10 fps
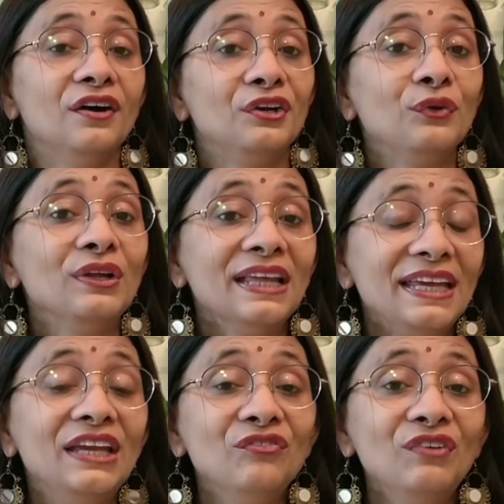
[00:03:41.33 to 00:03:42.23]
During the
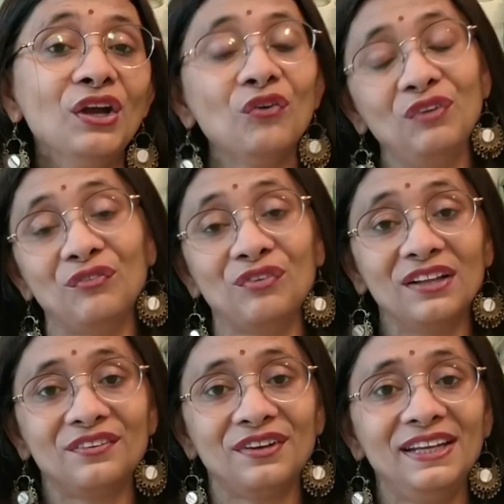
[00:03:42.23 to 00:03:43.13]
evening of
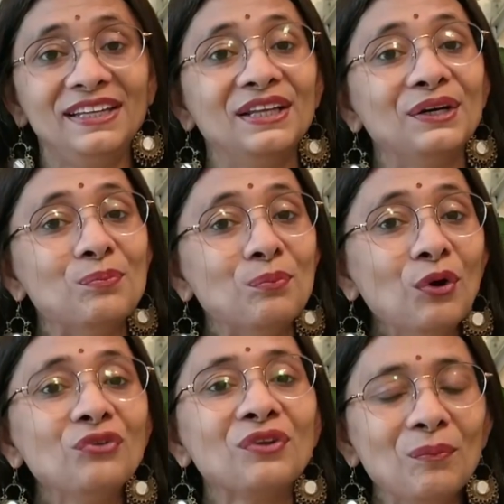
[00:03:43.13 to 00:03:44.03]
Navratri, the
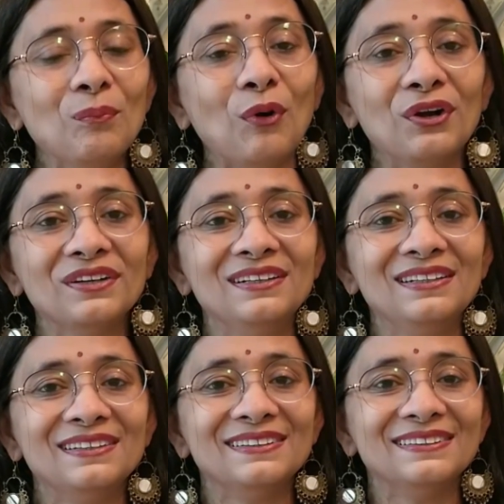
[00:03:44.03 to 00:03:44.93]
most
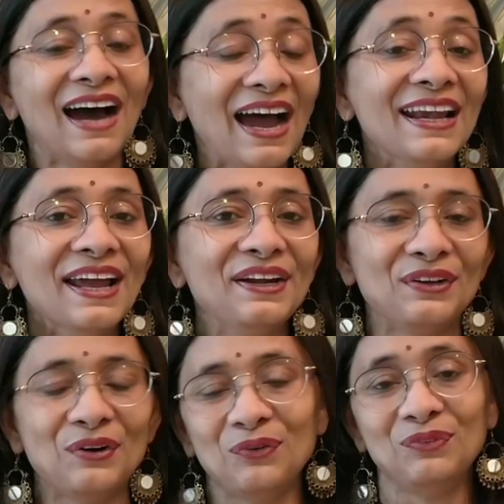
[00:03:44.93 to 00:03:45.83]
important
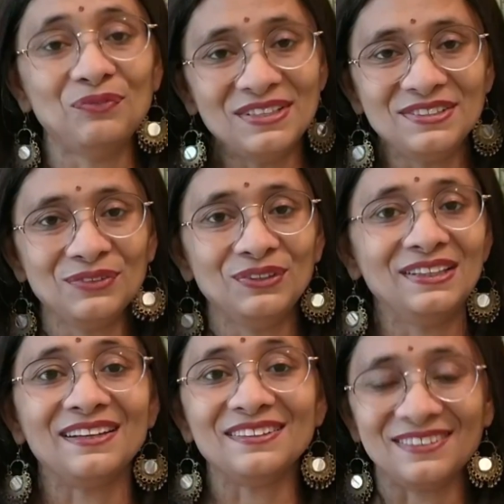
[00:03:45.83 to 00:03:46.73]
highlight of the festival,
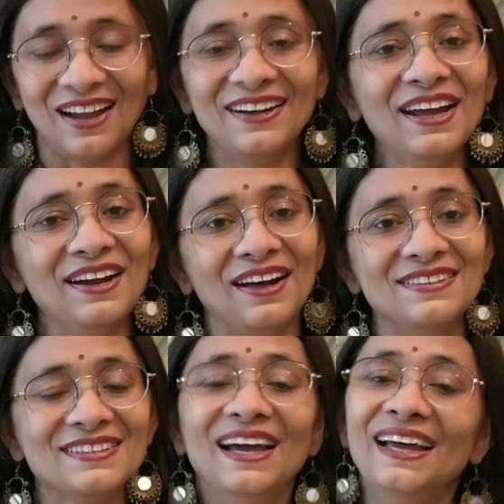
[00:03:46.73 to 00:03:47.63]
that is Dandiya
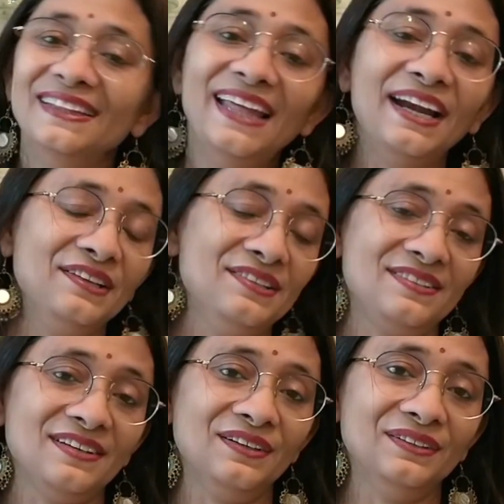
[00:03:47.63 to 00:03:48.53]
Dance, that is
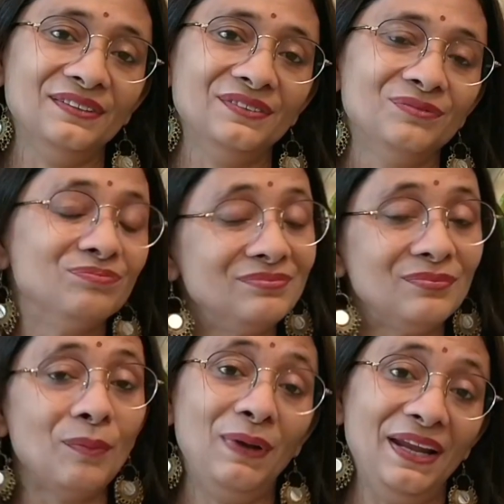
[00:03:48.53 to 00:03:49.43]

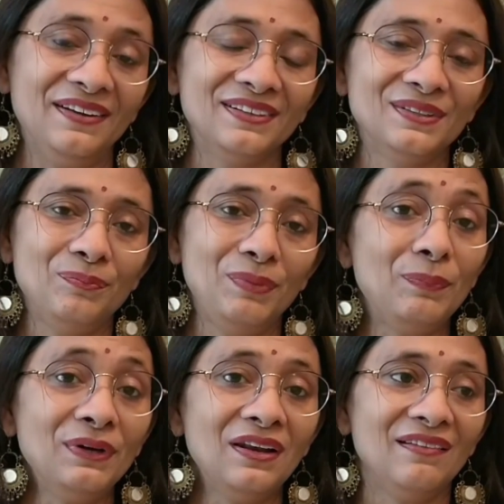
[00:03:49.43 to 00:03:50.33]
played.
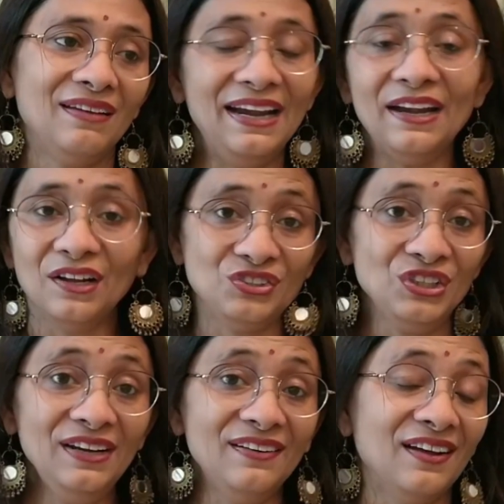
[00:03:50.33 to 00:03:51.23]
People indulge
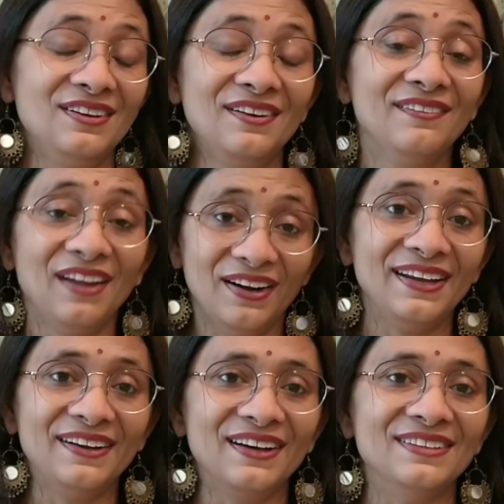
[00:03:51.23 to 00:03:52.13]
in
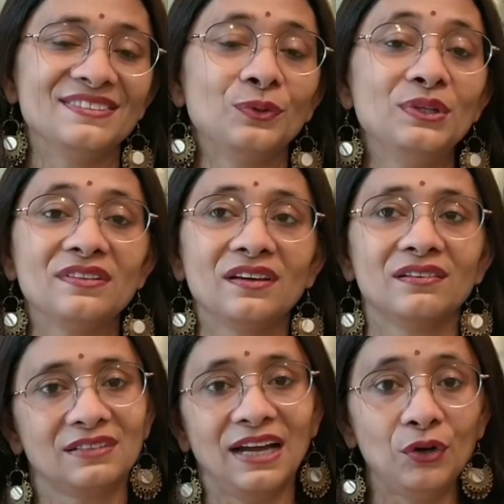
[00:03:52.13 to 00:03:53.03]
Dandiya Dance. So it's
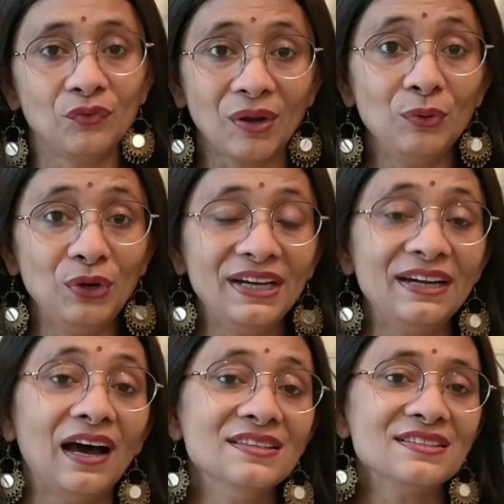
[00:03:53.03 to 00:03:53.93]
a kind of community
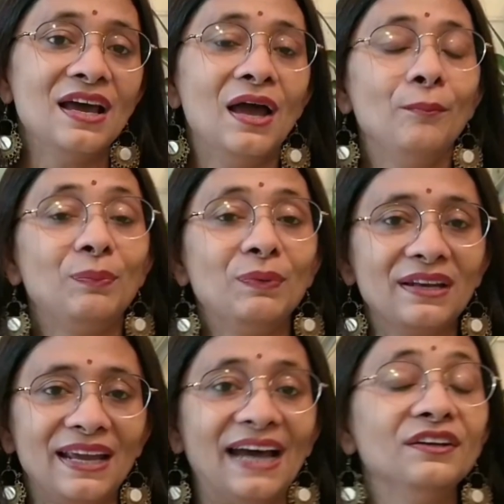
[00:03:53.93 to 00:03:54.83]
dance.
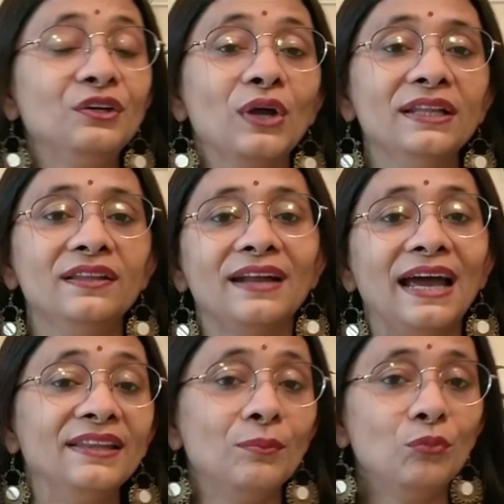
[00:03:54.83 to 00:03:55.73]
People gather together
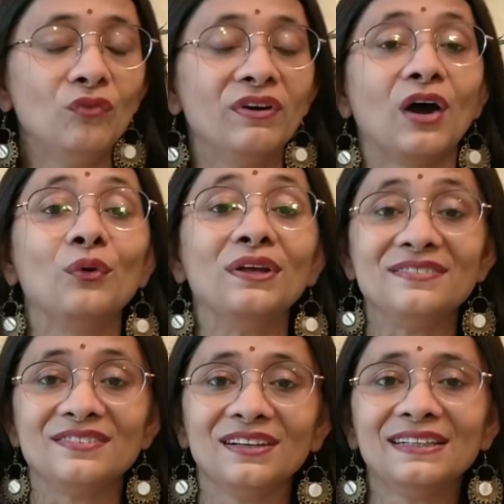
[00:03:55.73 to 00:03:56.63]
and they move around in
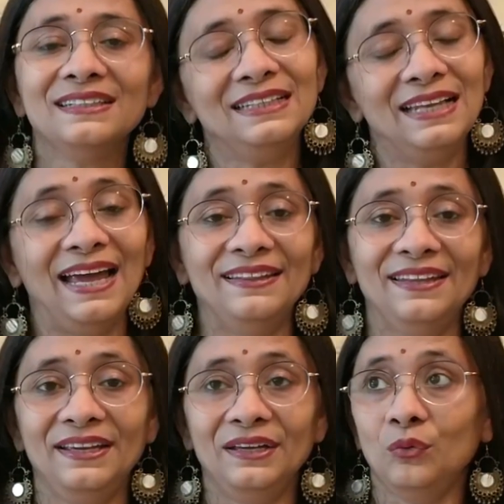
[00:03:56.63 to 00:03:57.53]
circle, and
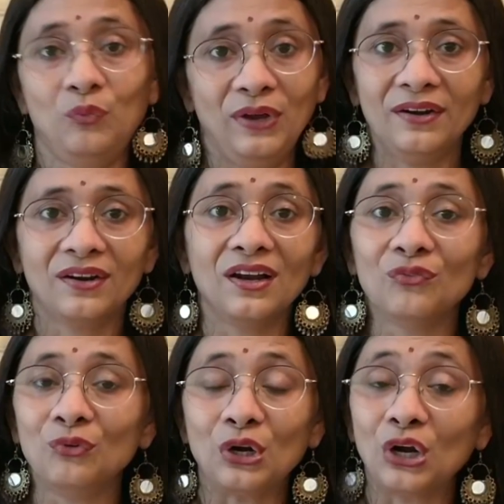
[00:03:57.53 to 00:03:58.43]
they wear
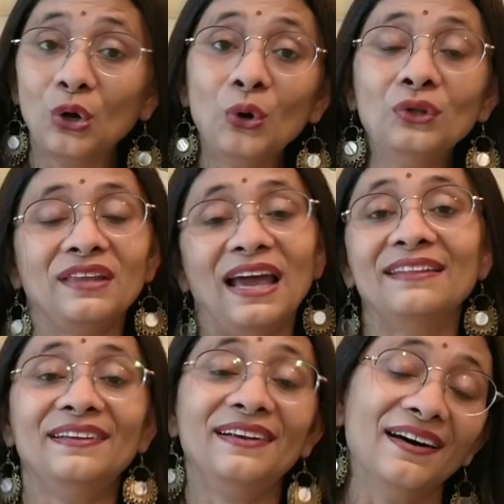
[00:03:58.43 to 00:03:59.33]
colorful clothes
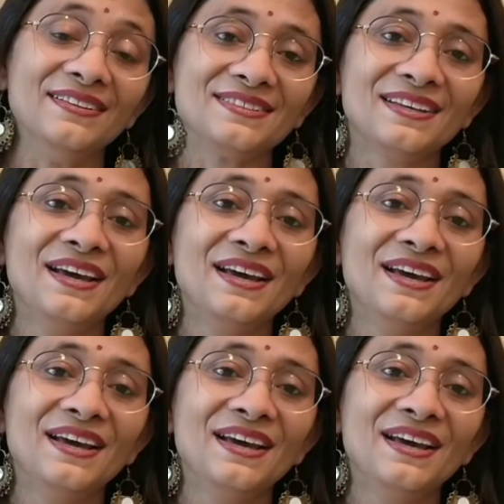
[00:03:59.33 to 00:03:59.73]
and they dance